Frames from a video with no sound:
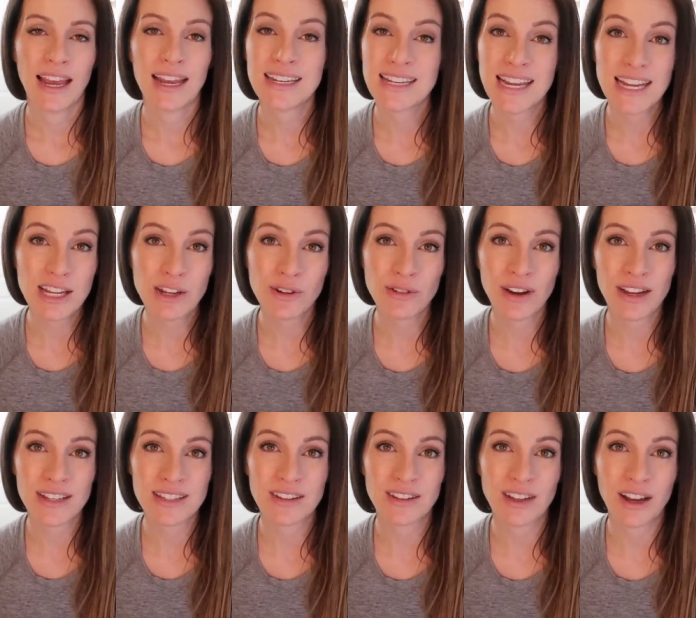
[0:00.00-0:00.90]
and taking you
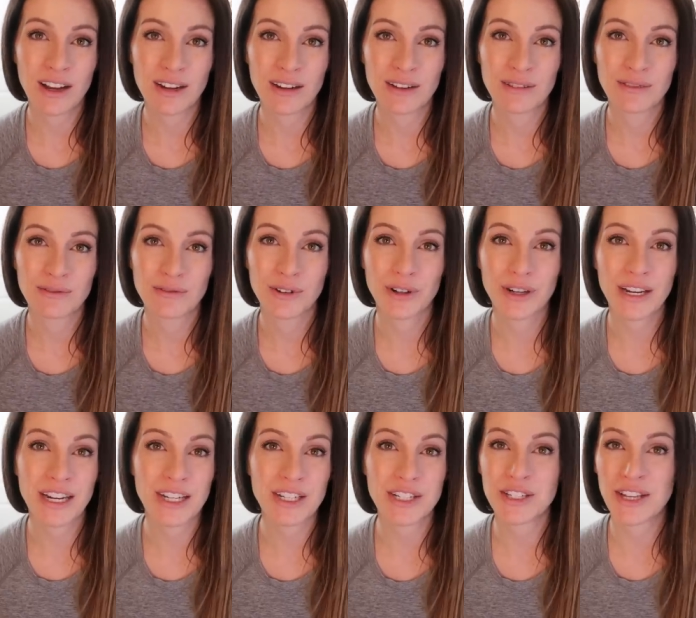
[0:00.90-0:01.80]
guys along for
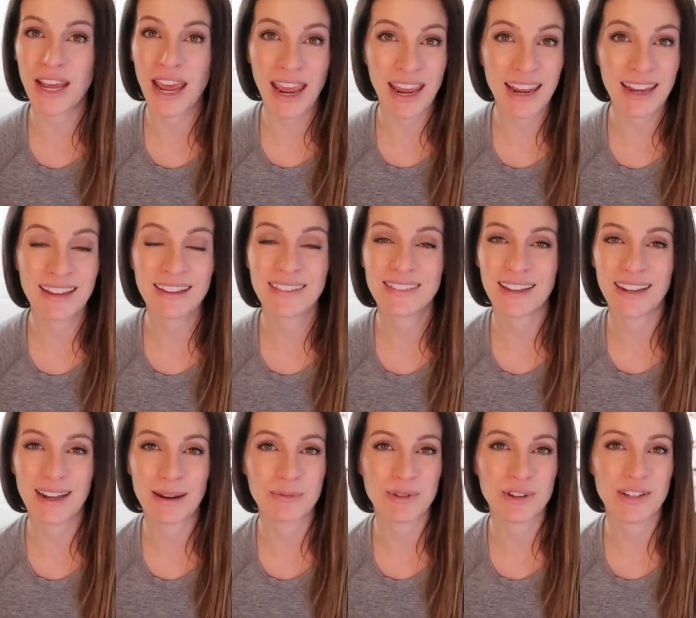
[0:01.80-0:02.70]
each day that
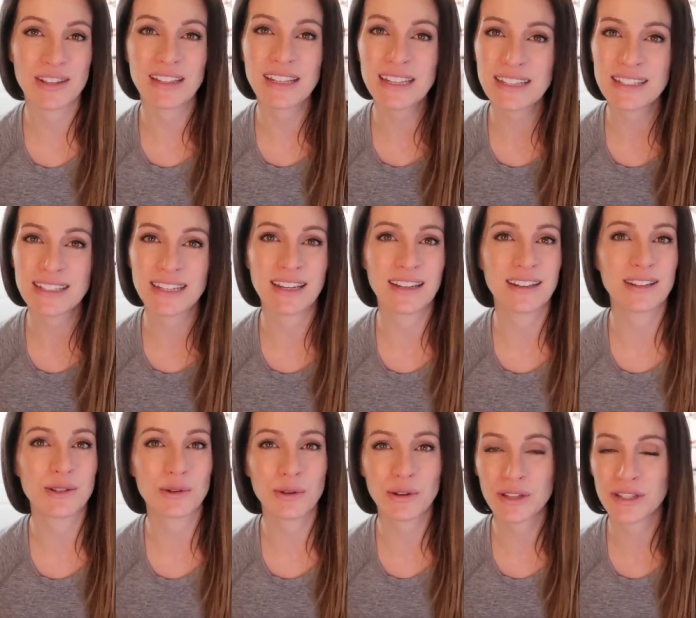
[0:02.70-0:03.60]
I'm just listing,
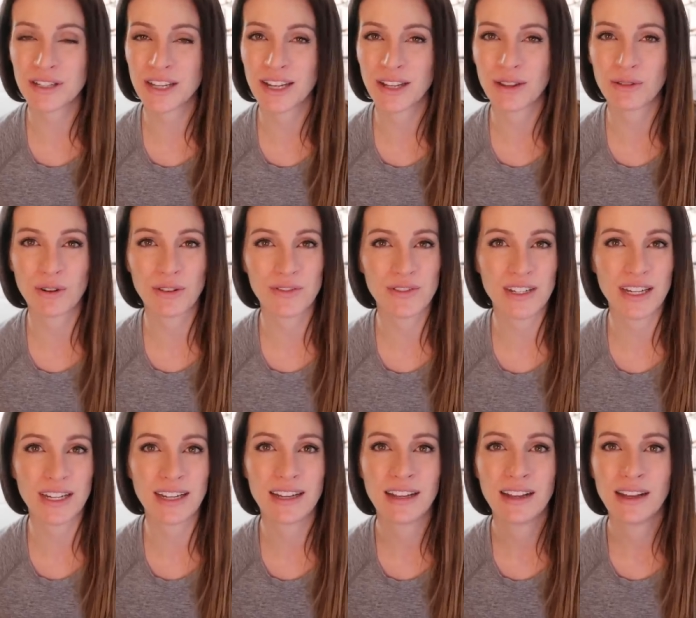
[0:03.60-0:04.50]
sourcing,
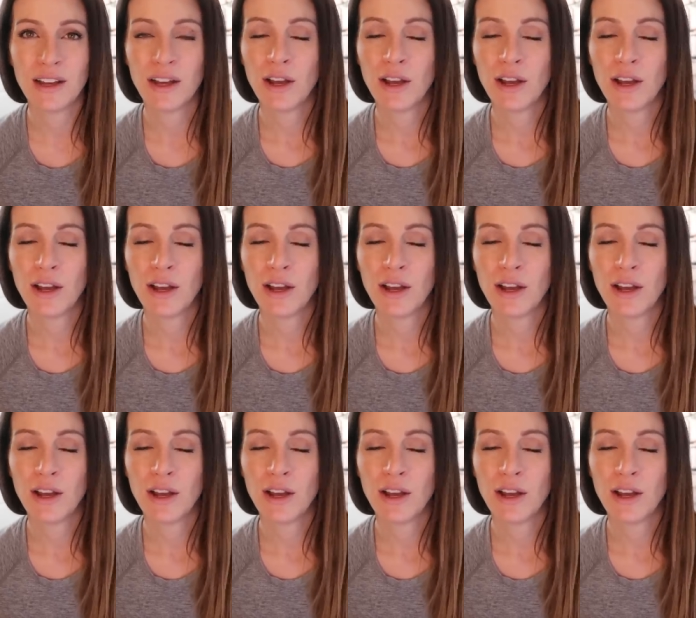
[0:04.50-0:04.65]
thrifting,